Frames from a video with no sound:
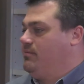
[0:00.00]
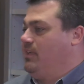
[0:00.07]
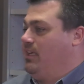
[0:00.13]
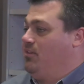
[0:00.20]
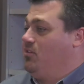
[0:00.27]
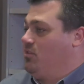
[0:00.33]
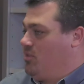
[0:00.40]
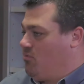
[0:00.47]

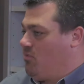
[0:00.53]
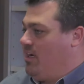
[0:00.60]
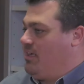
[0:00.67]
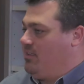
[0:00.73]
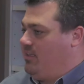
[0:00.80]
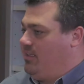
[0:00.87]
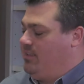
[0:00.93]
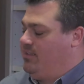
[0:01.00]
and or
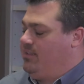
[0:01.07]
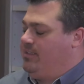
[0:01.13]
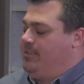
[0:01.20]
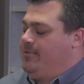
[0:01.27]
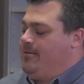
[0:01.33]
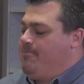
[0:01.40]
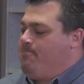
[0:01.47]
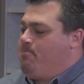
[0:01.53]
directly.
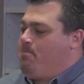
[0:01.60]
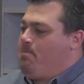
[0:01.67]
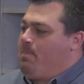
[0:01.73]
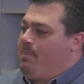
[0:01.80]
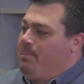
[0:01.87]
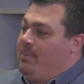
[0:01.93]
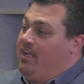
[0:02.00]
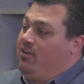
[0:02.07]

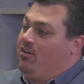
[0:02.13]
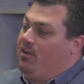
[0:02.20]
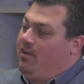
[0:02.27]
There